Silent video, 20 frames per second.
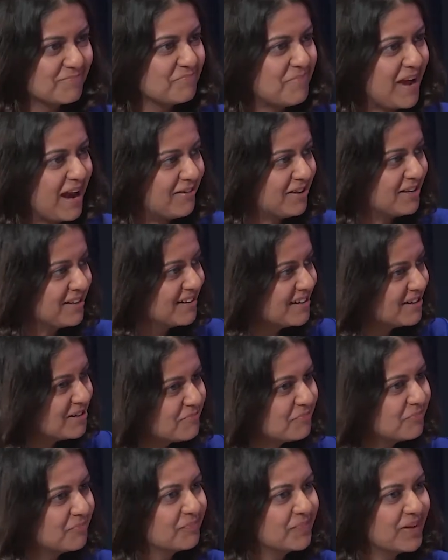barrier,
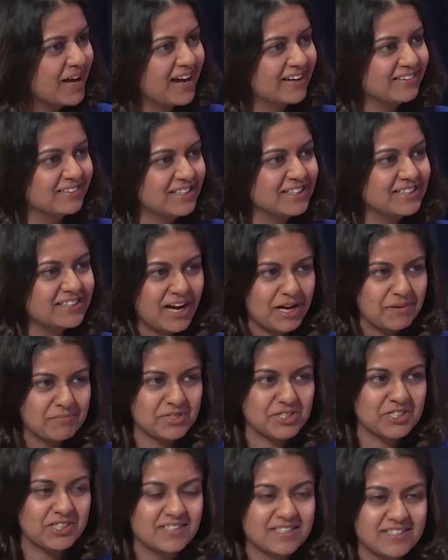I think time
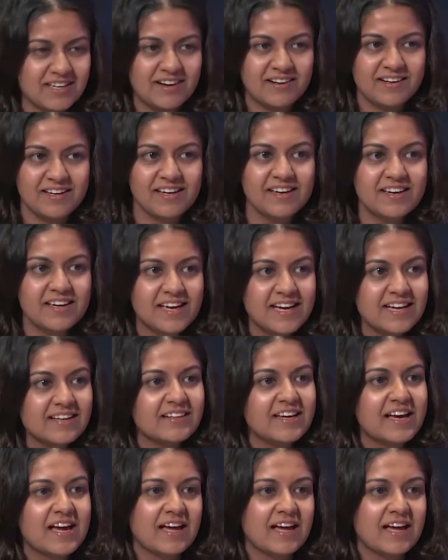machines aren't here yet,